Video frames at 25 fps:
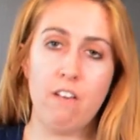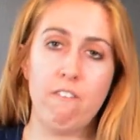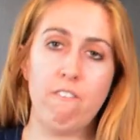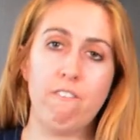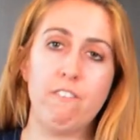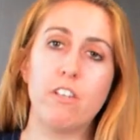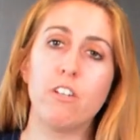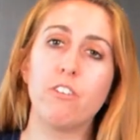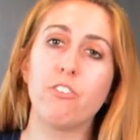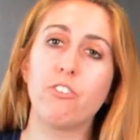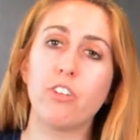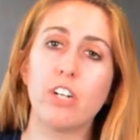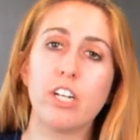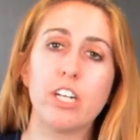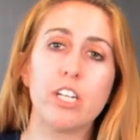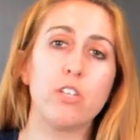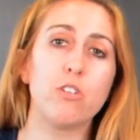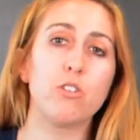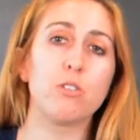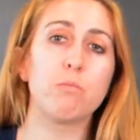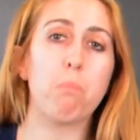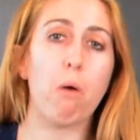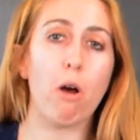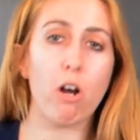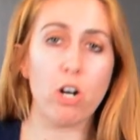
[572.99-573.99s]
Feel free to
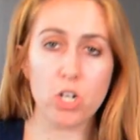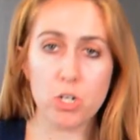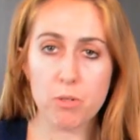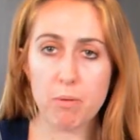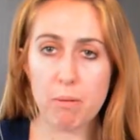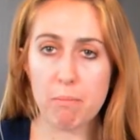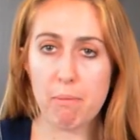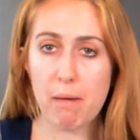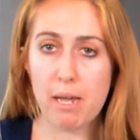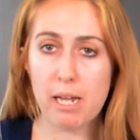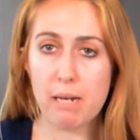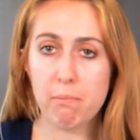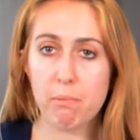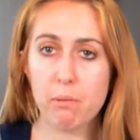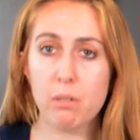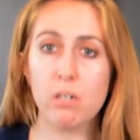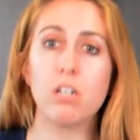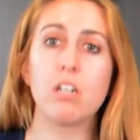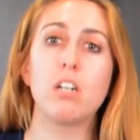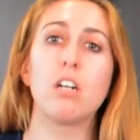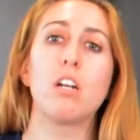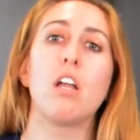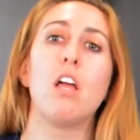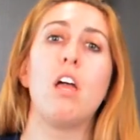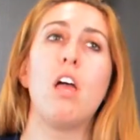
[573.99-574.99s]
use parchment
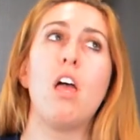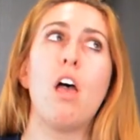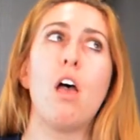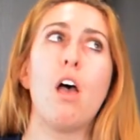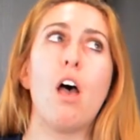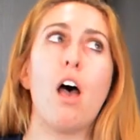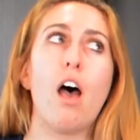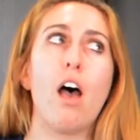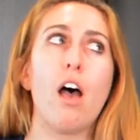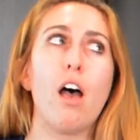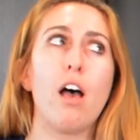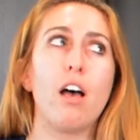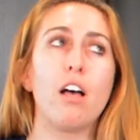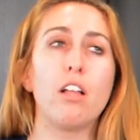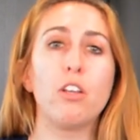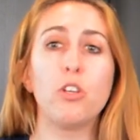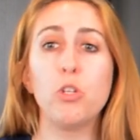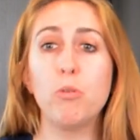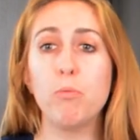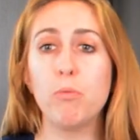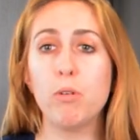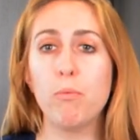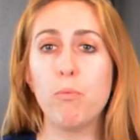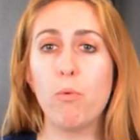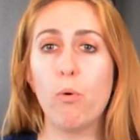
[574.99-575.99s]
paper,
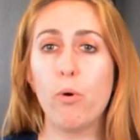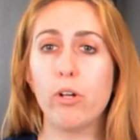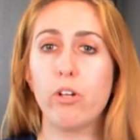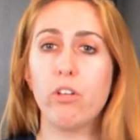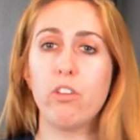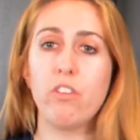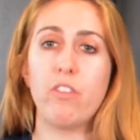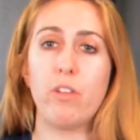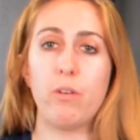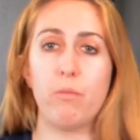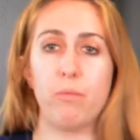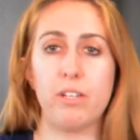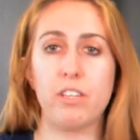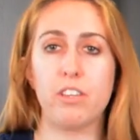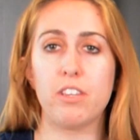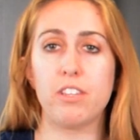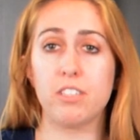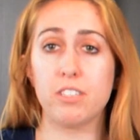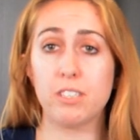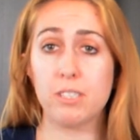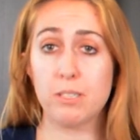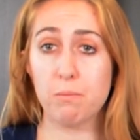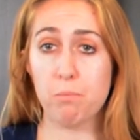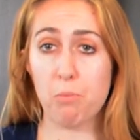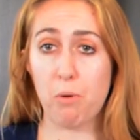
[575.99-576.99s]
aluminum oil, then with the
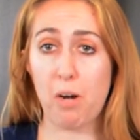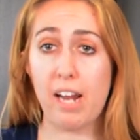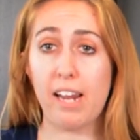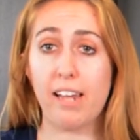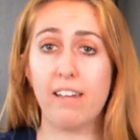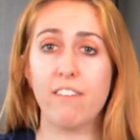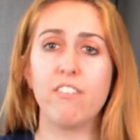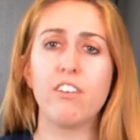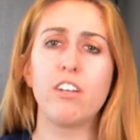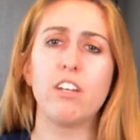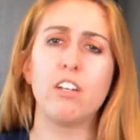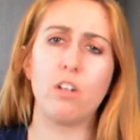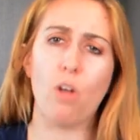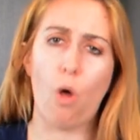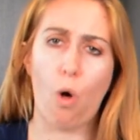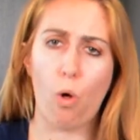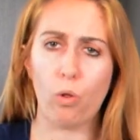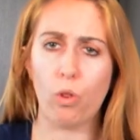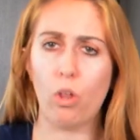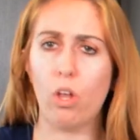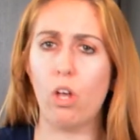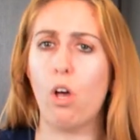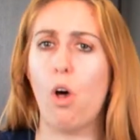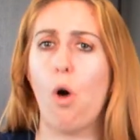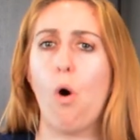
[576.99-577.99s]
spray of
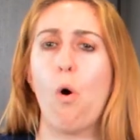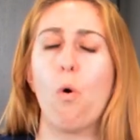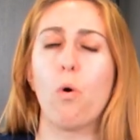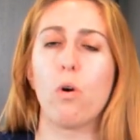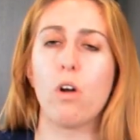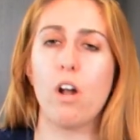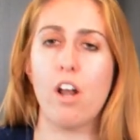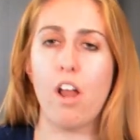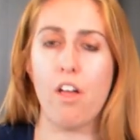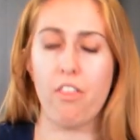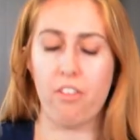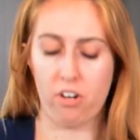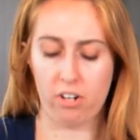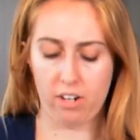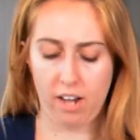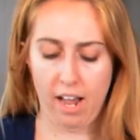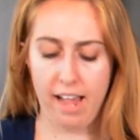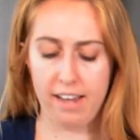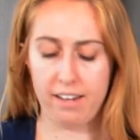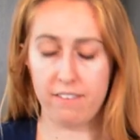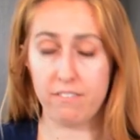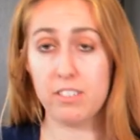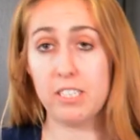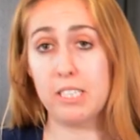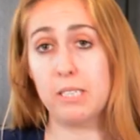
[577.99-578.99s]
canola or another
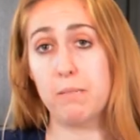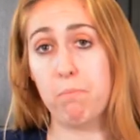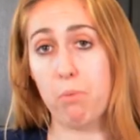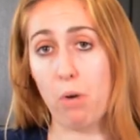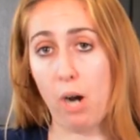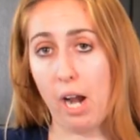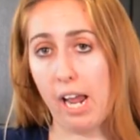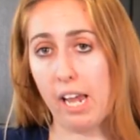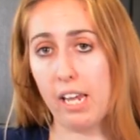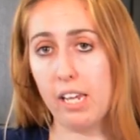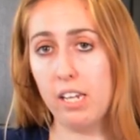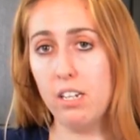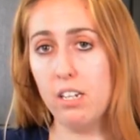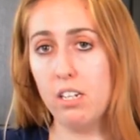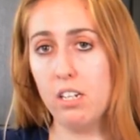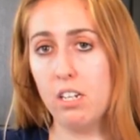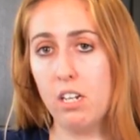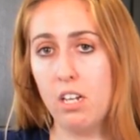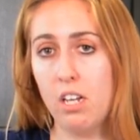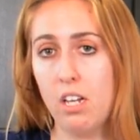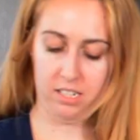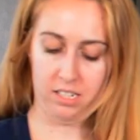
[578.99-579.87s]
kind of spray.